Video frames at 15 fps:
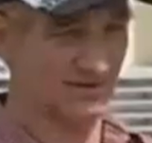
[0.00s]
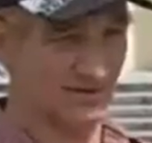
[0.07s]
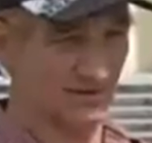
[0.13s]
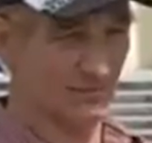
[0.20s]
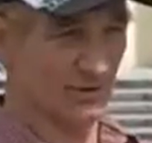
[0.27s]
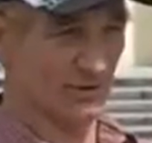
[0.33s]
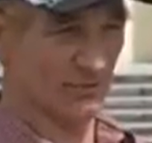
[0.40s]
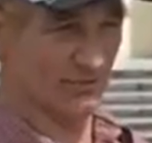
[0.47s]
see
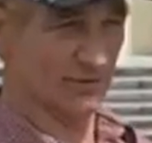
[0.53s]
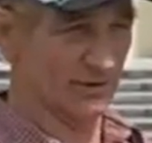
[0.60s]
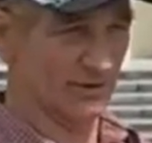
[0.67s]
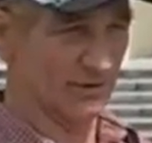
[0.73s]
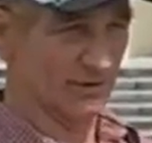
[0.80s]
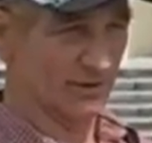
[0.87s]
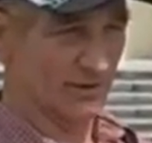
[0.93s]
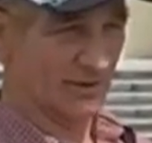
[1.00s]
right over the
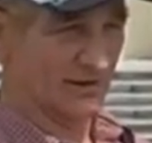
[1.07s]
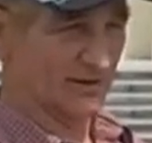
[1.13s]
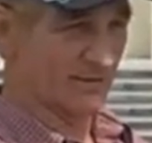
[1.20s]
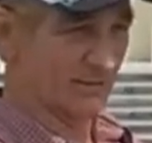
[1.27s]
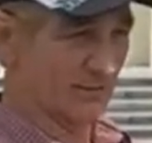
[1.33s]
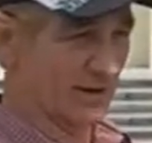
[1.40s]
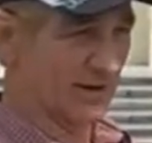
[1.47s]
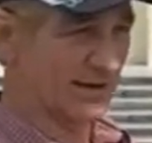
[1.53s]

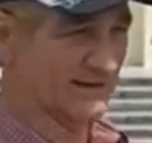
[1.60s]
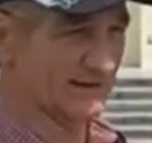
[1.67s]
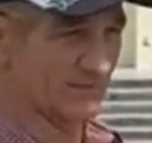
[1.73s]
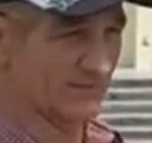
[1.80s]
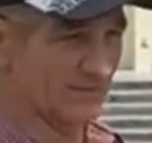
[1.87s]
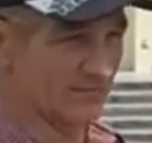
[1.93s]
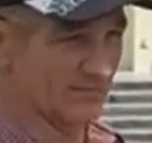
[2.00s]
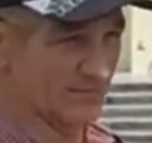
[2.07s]
rise of these